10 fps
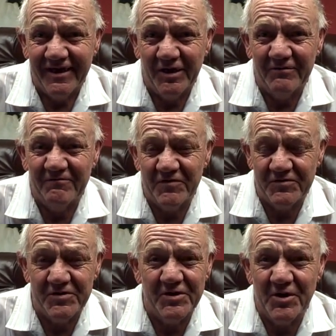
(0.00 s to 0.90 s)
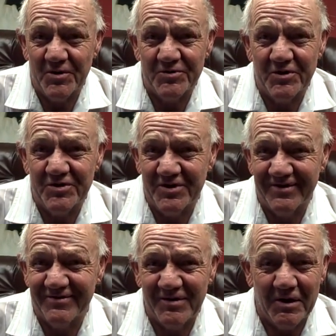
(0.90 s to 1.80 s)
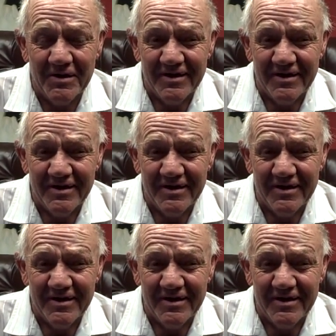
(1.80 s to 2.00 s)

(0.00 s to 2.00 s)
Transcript: And it fits in here at Joy Junction.